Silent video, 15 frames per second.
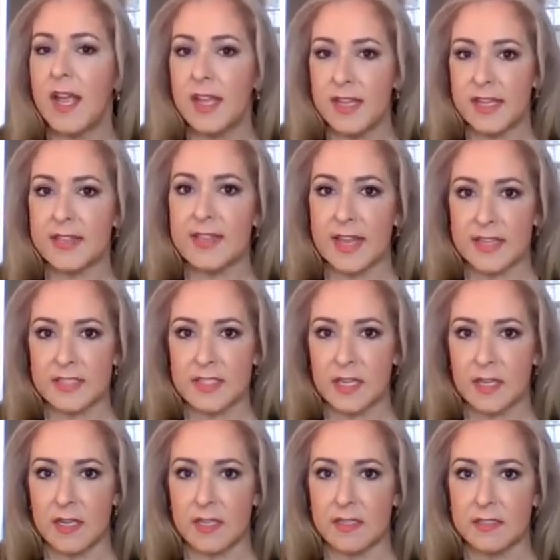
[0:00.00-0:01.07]
and get that
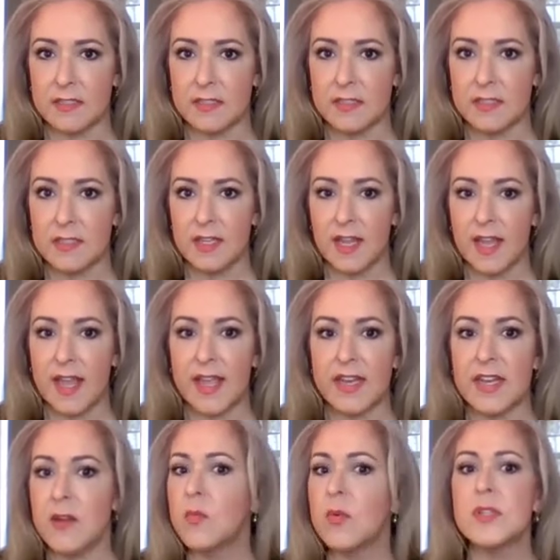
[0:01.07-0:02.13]
done. And
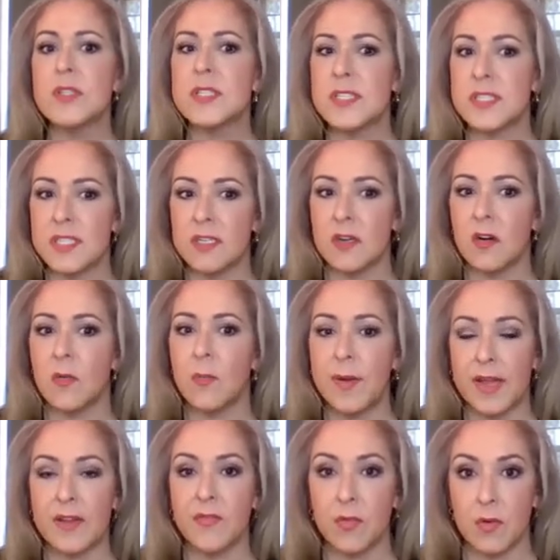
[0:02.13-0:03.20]
it will still
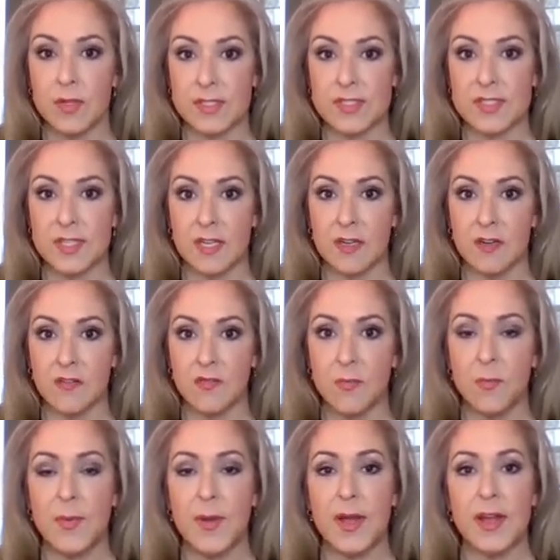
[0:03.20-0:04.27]
pay for itself.
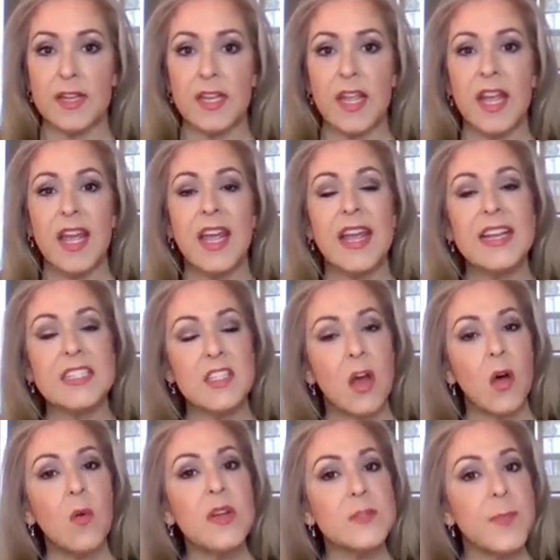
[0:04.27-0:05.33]
But it's
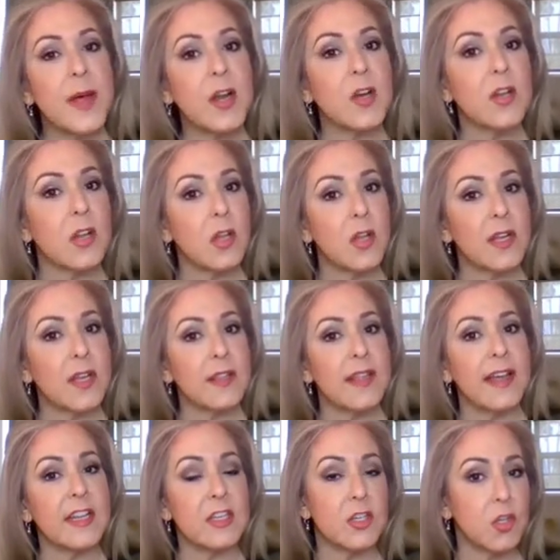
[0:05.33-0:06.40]
always better to look at
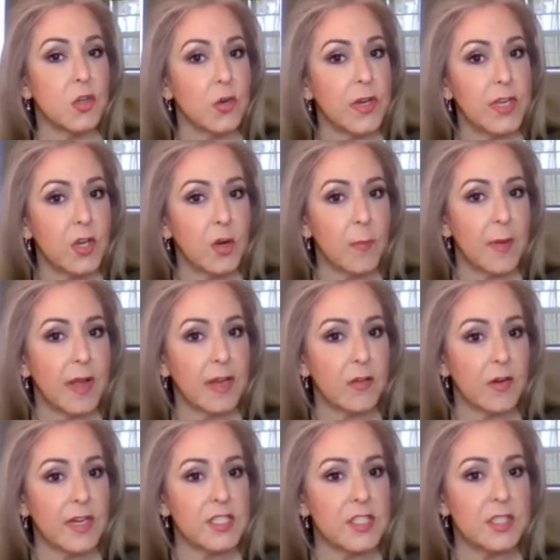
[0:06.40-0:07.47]
that during your
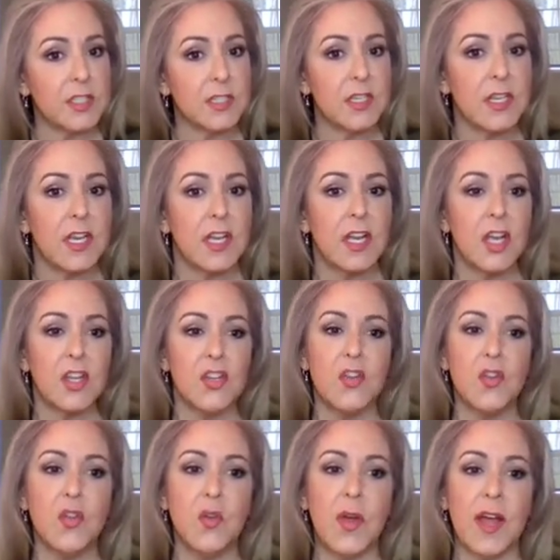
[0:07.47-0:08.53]
migration.
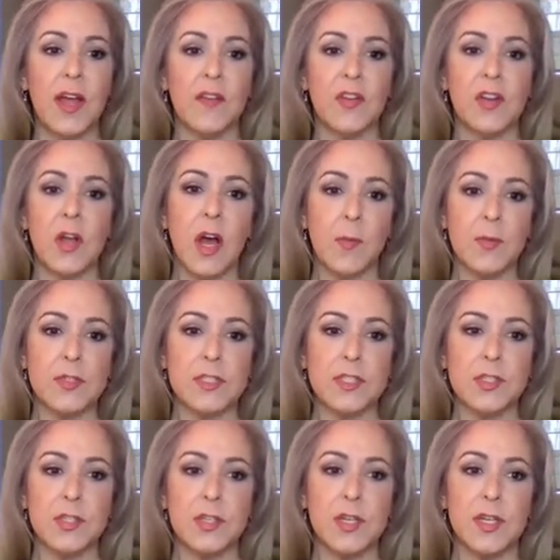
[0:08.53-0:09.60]
You have an
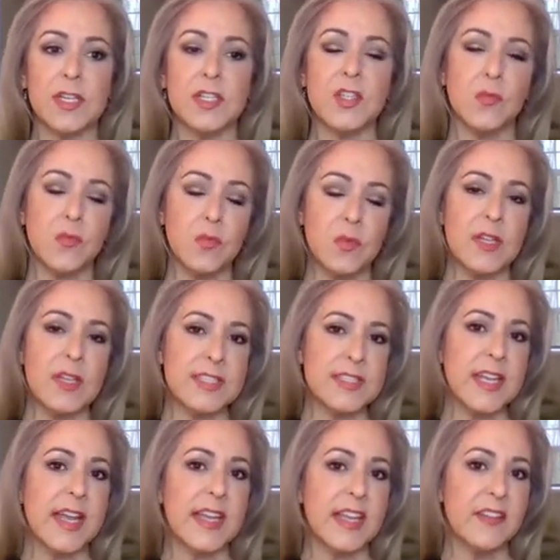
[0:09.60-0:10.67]
opportunity to really
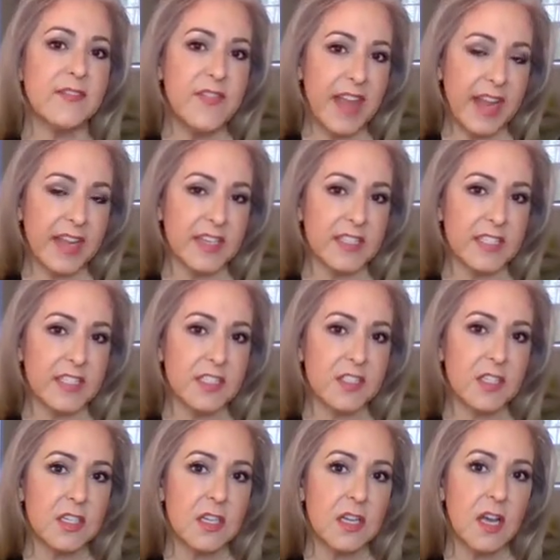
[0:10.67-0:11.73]
take
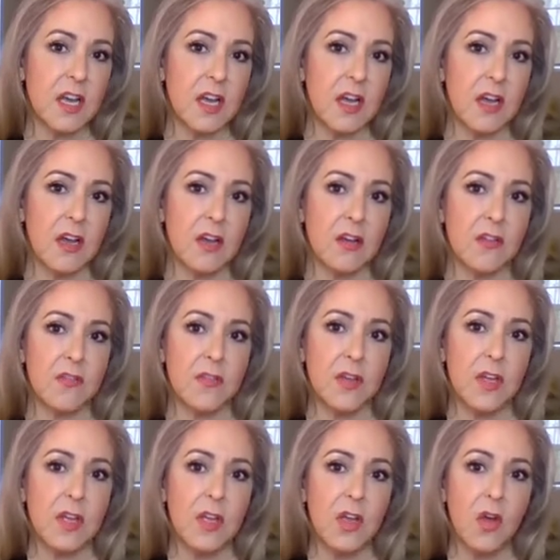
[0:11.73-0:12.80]
advantage of
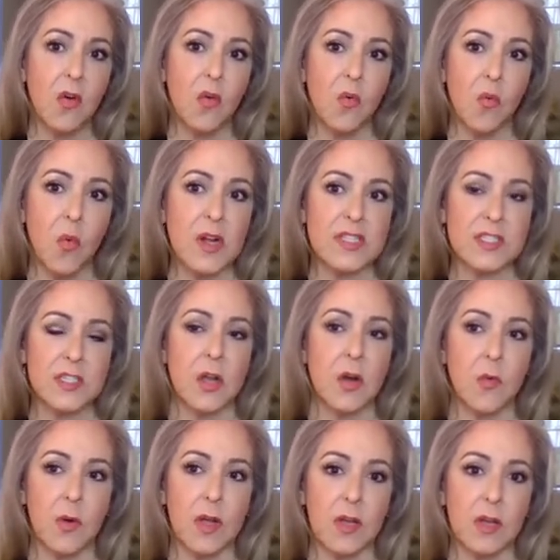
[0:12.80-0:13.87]
what's
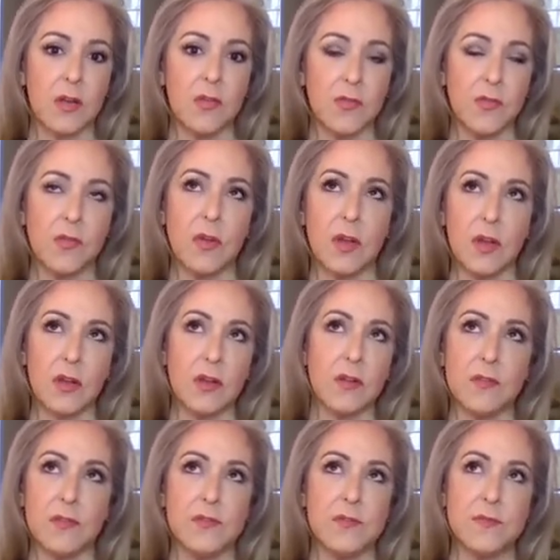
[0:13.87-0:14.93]
going of,
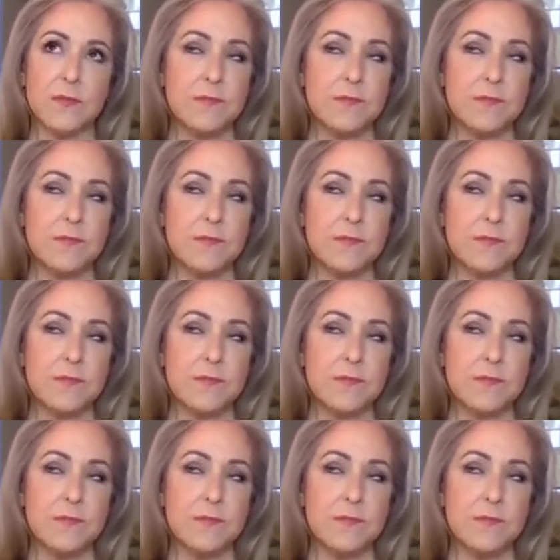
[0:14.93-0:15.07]
of